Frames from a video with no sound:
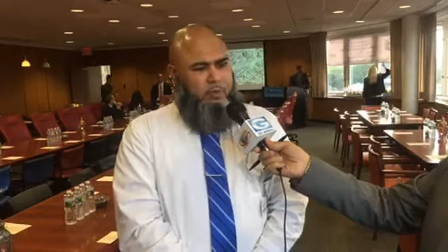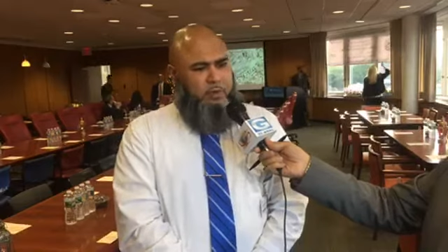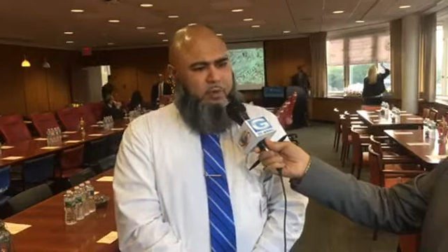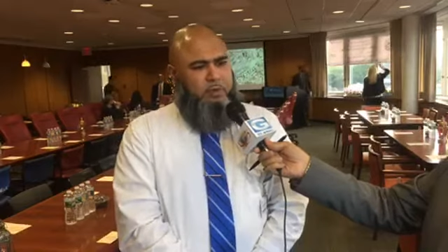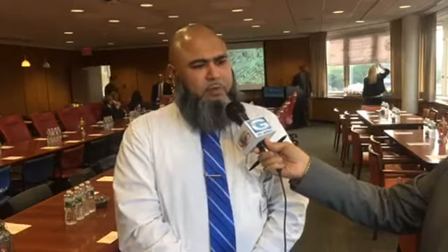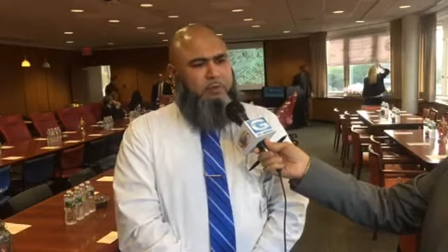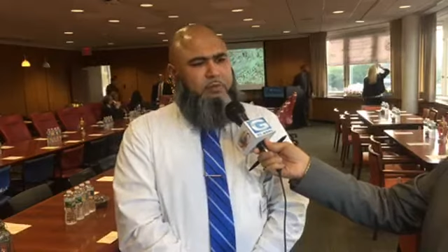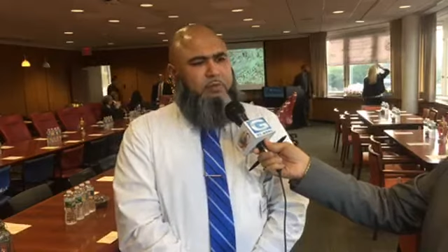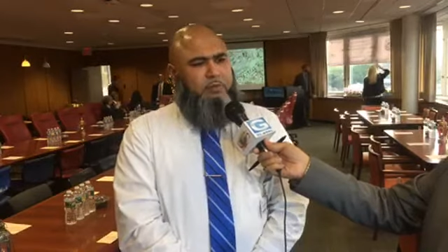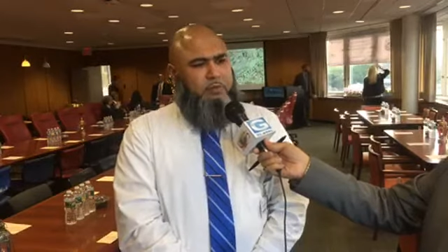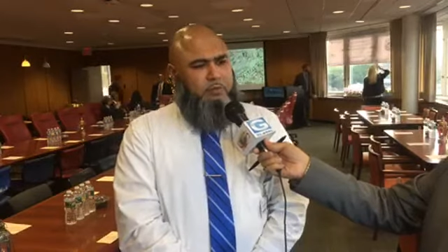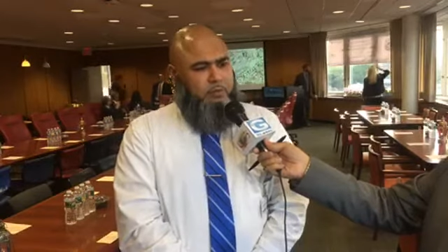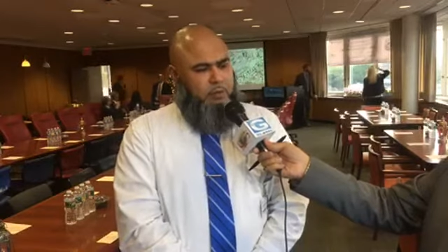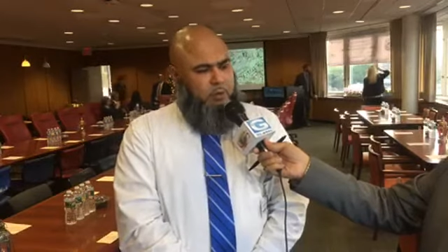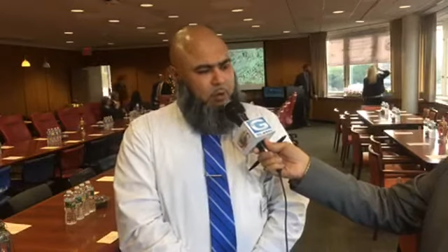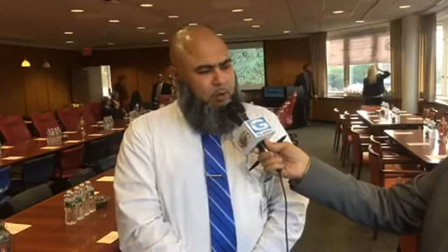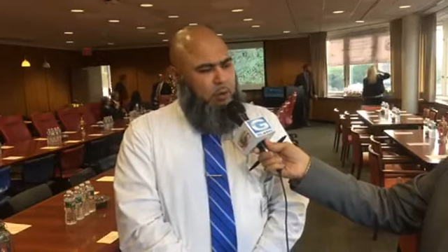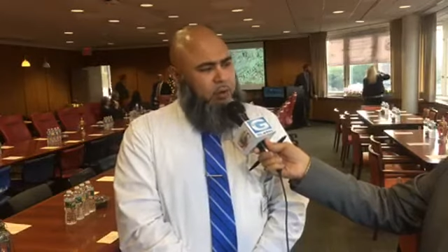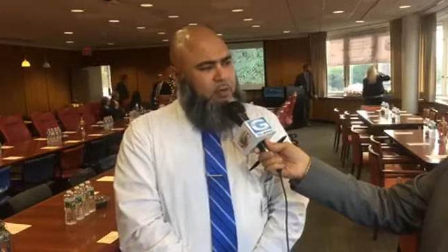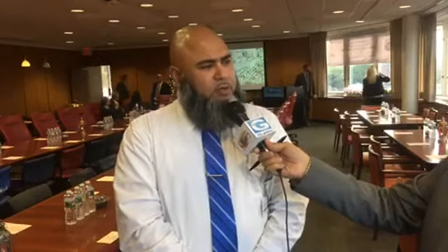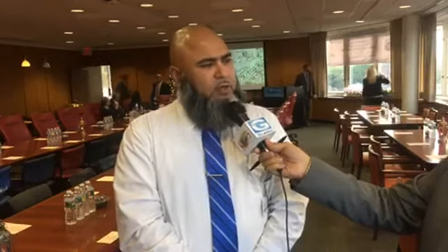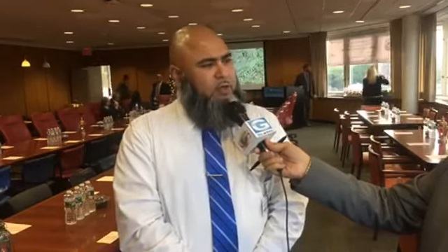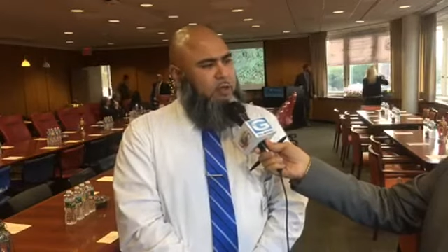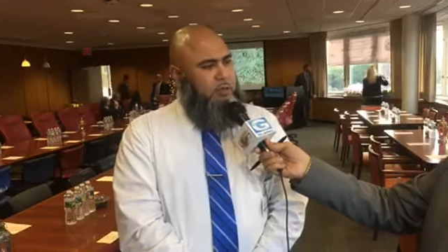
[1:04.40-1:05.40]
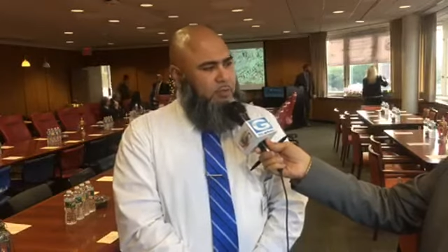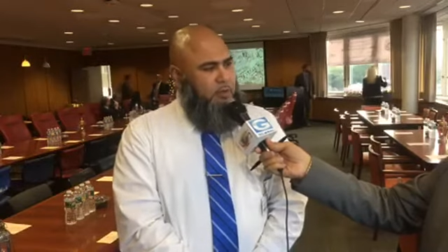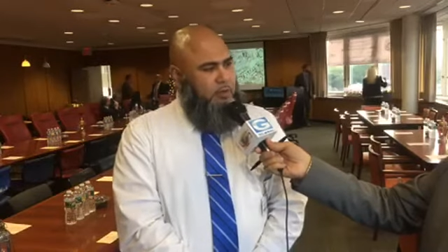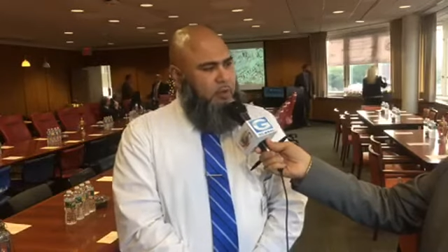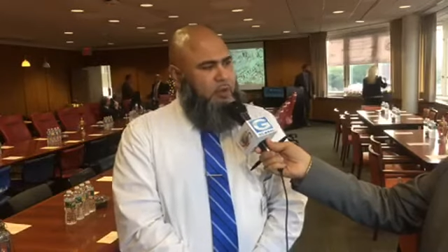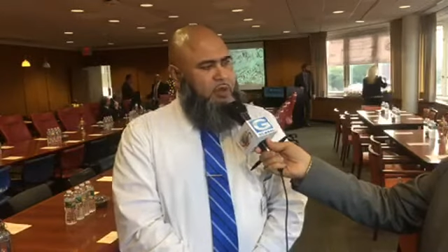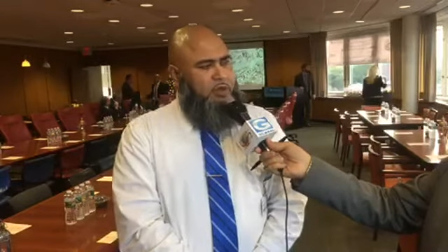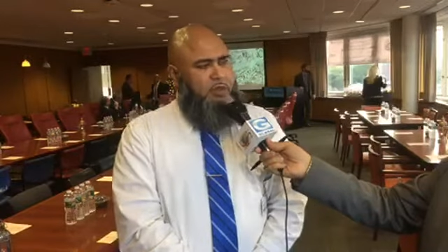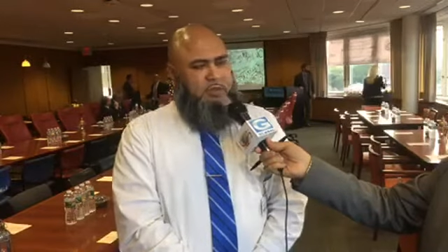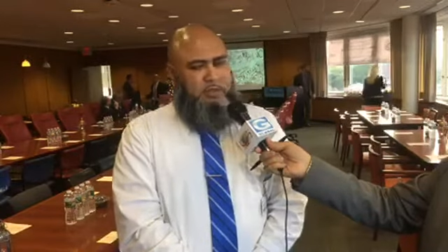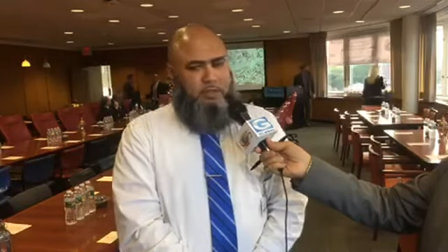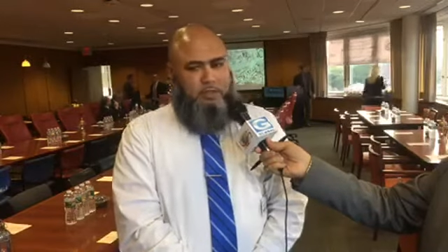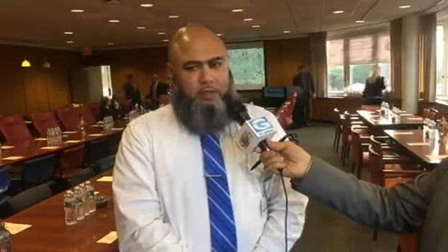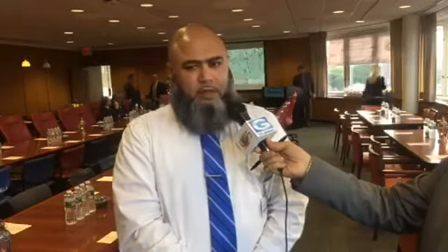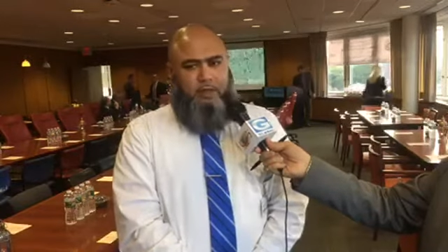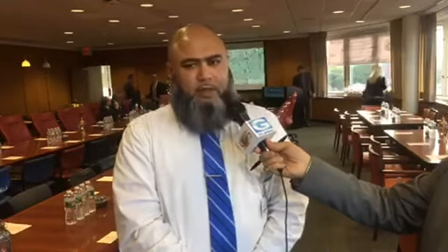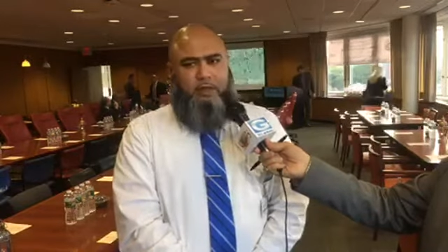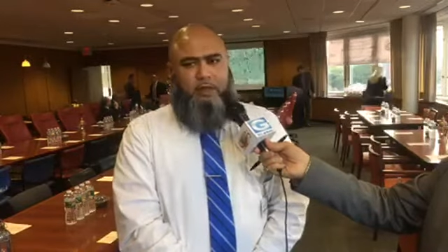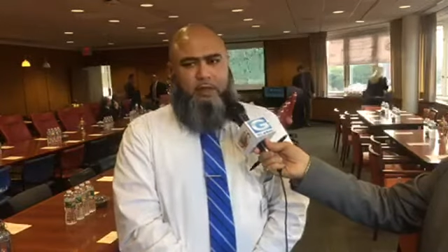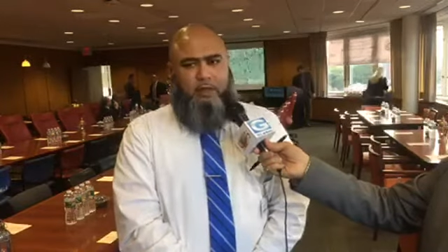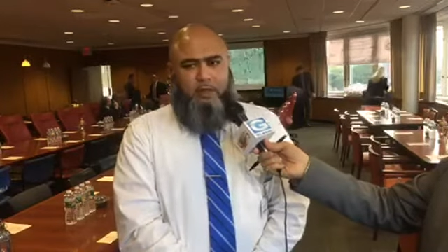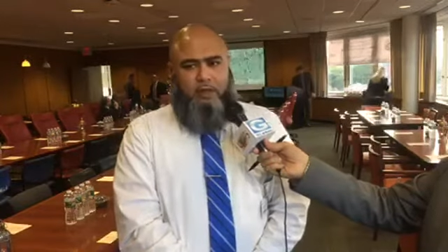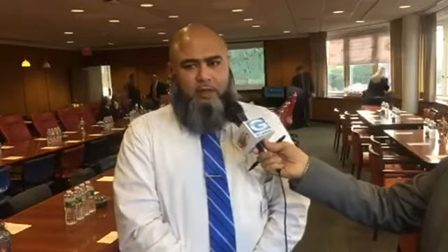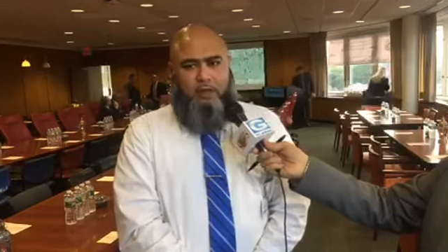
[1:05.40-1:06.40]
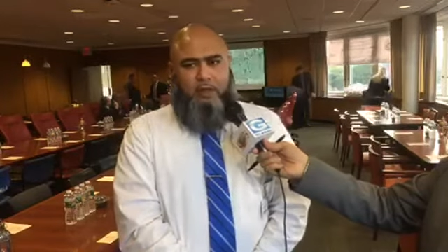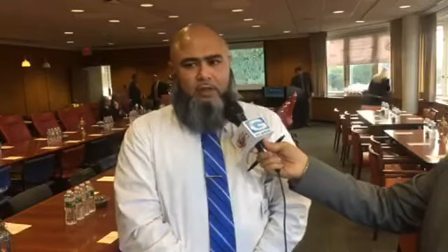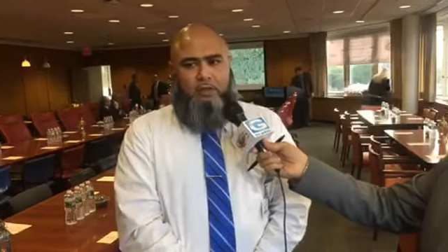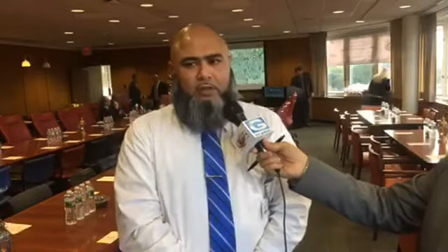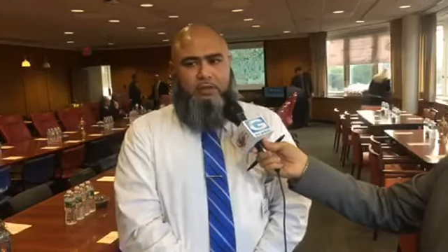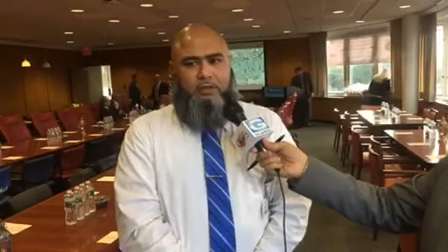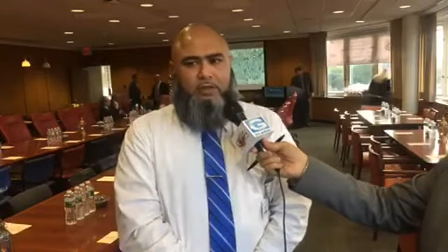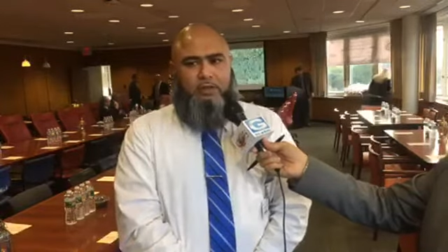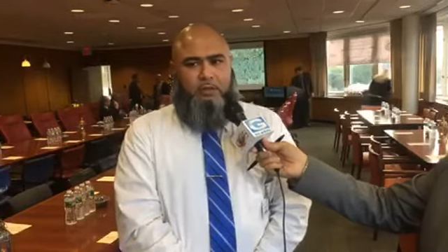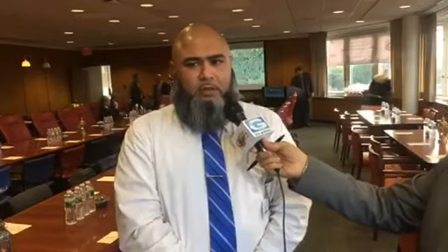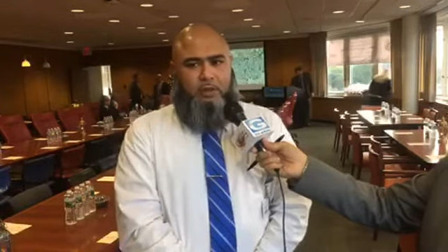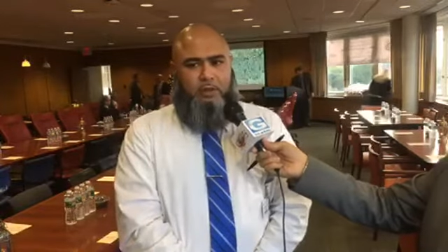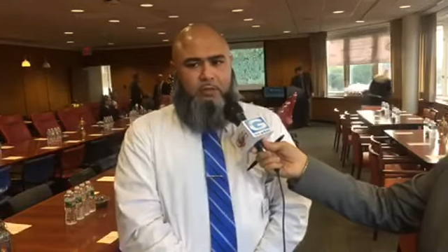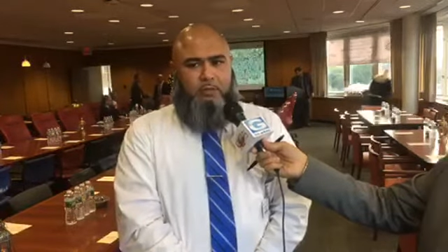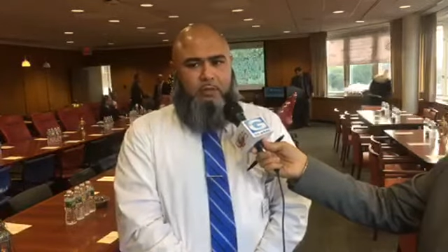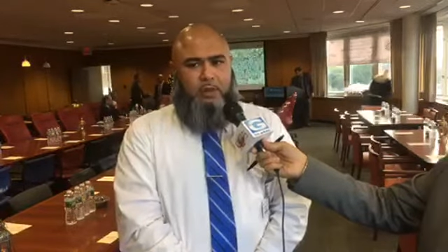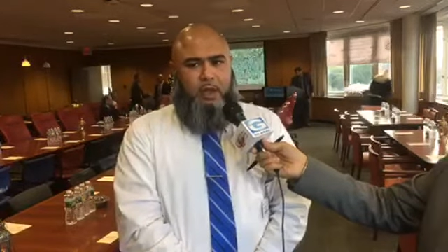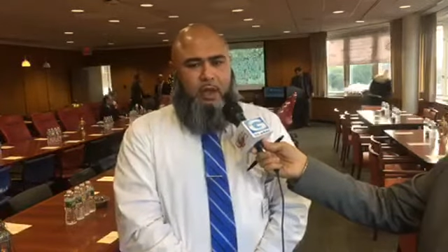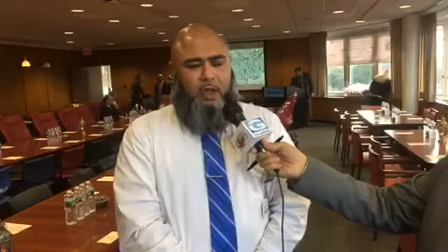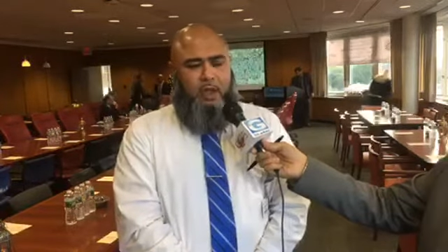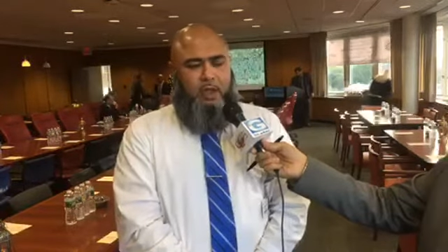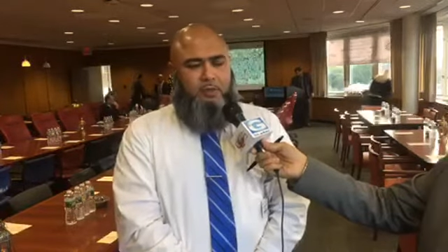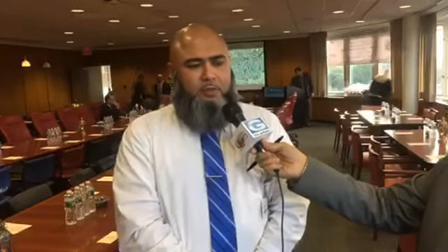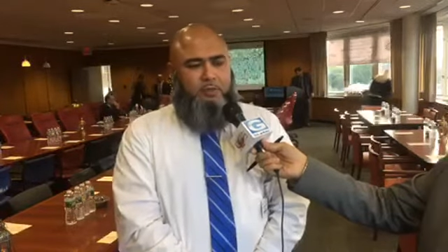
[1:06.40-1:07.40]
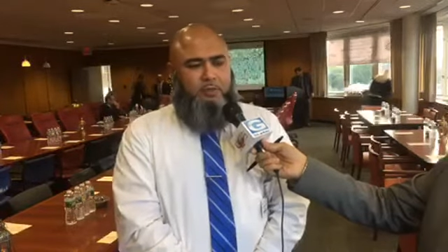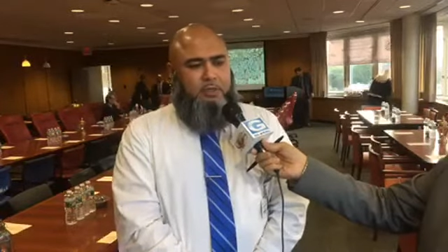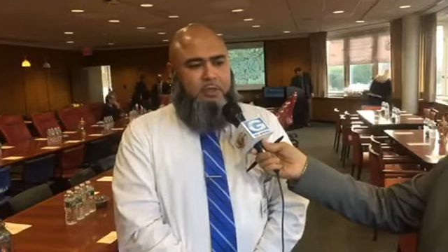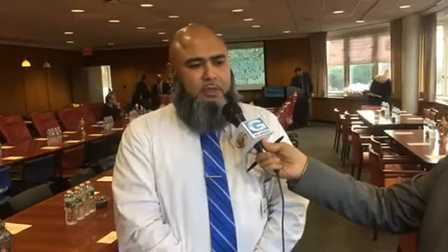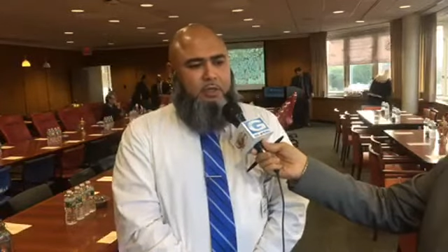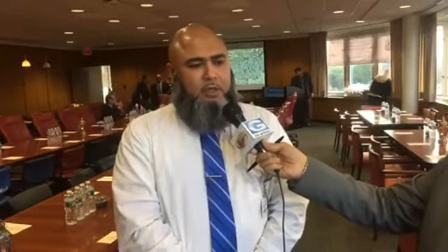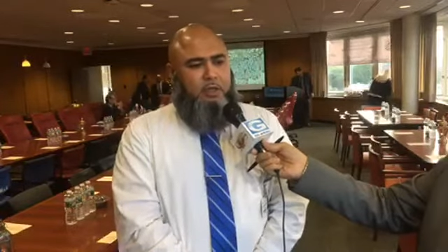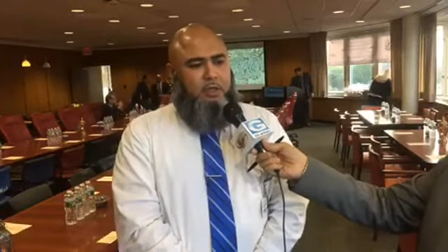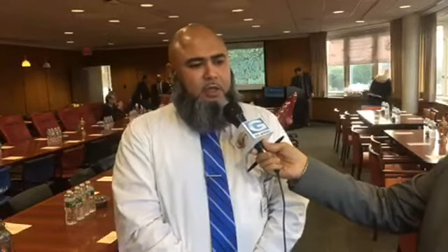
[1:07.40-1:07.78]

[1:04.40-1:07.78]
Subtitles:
we call the communities in and the leaders and the imams,